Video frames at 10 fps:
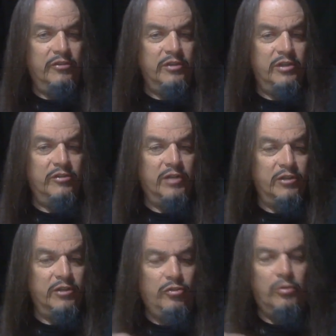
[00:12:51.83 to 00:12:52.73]
So these are
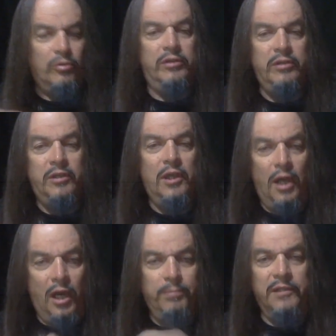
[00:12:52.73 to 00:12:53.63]
like short,
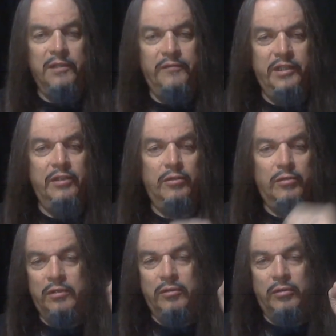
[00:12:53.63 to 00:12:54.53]
uplifting
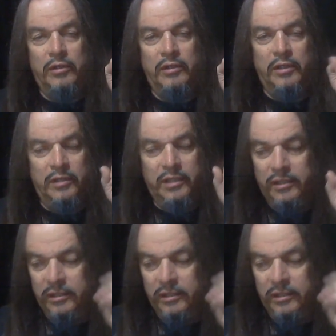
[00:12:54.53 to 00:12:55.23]
or